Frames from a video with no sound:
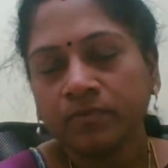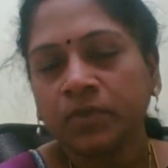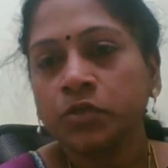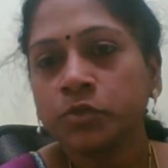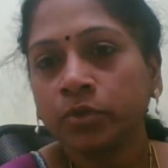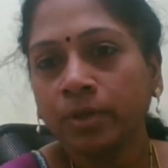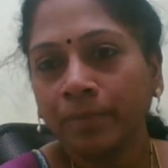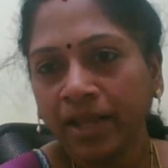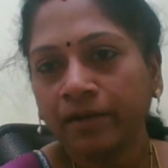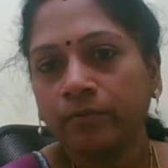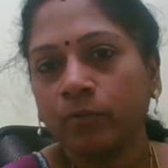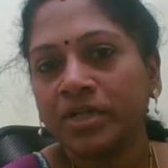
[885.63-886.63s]
So the
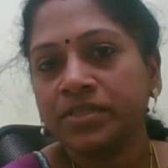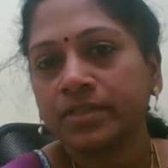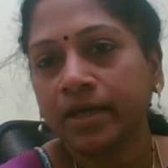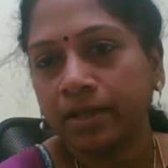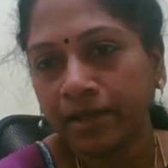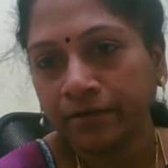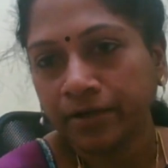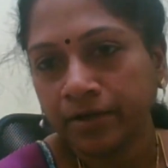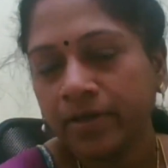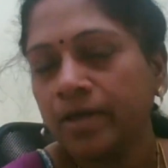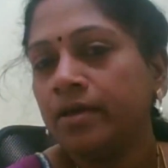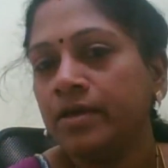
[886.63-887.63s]
blood once
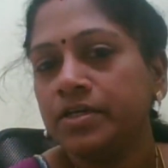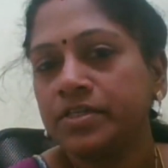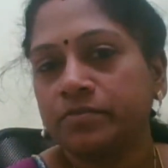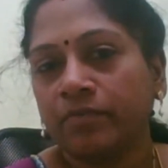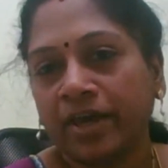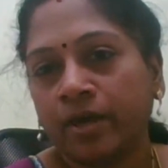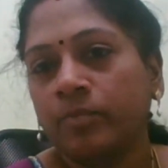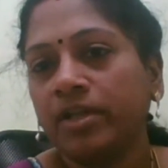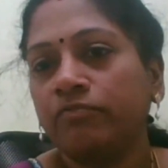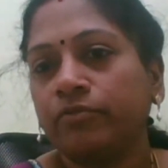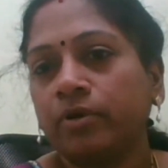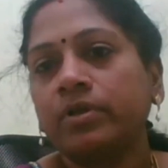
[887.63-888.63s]
collected is viable
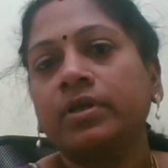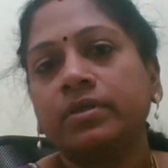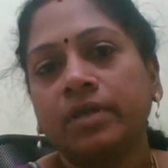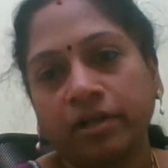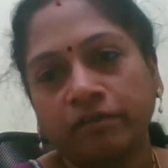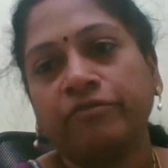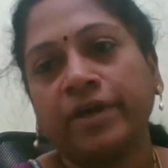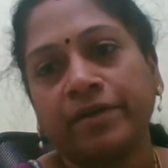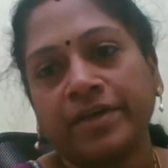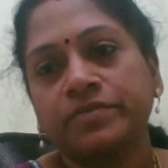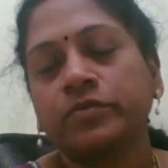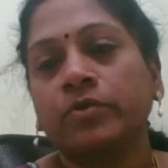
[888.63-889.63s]
for 35
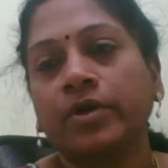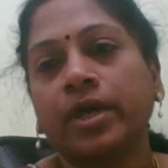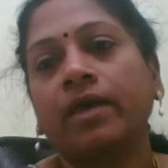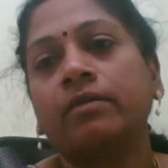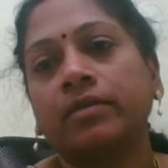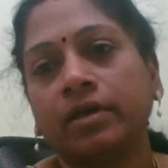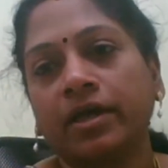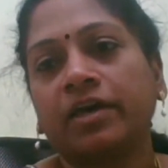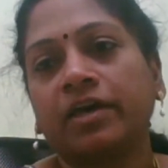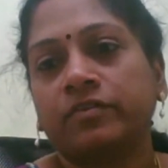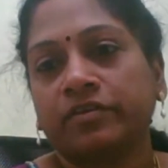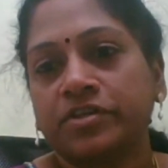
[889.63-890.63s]
days. So you can
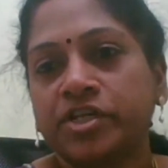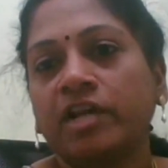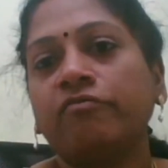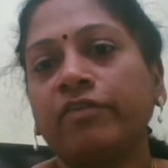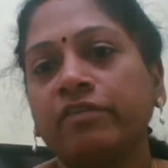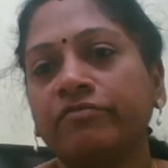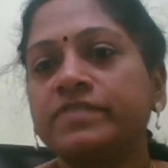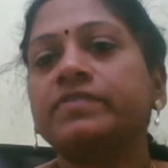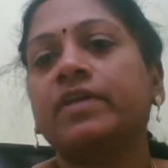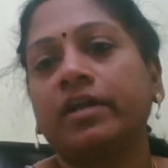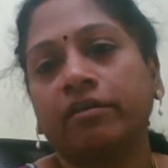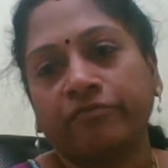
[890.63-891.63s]
the shelf life is
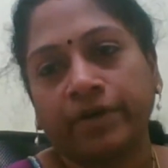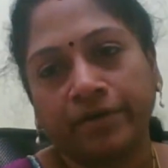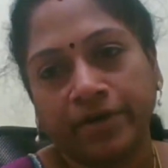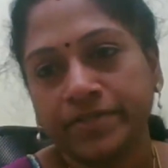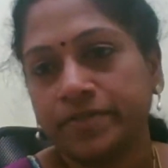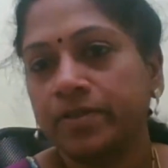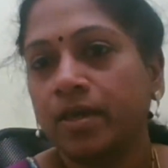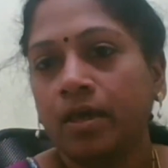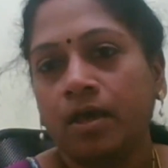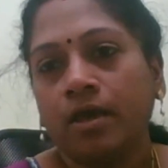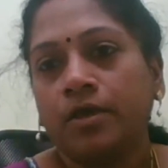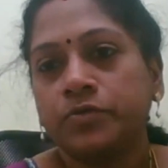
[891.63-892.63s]
35 days.
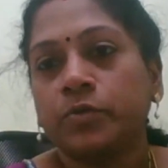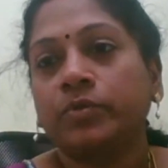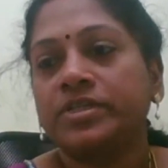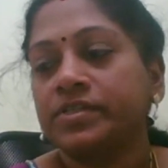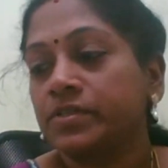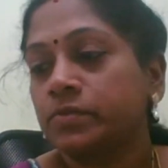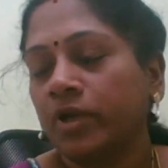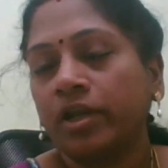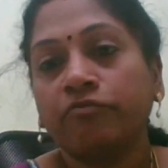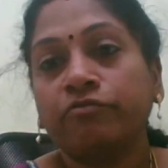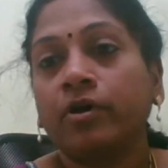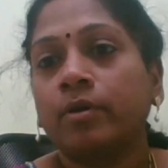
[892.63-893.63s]
So this is only
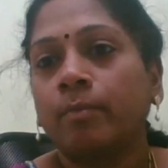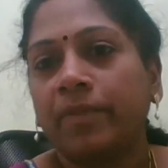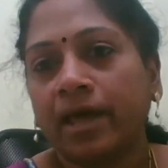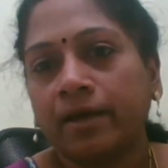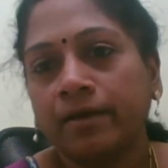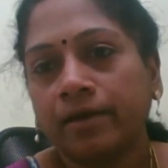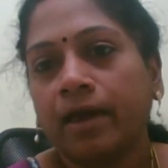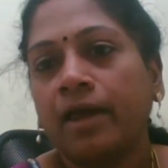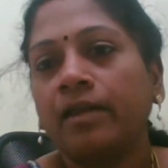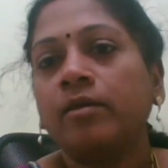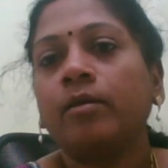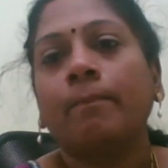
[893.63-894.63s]
for blood
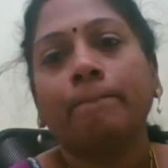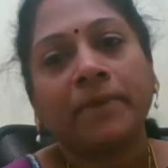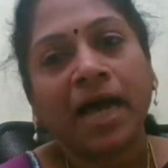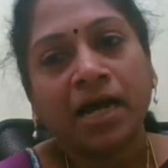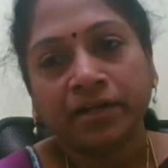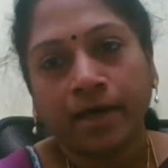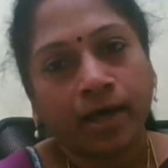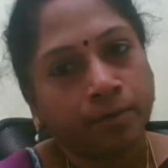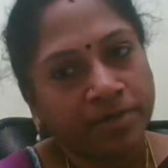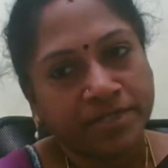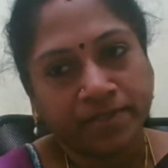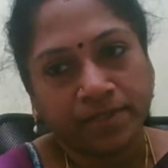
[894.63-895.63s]
and packed
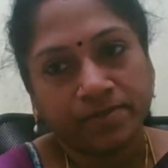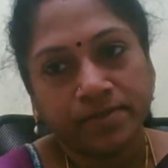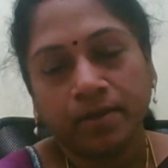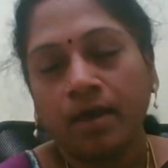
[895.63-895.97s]
RBCs.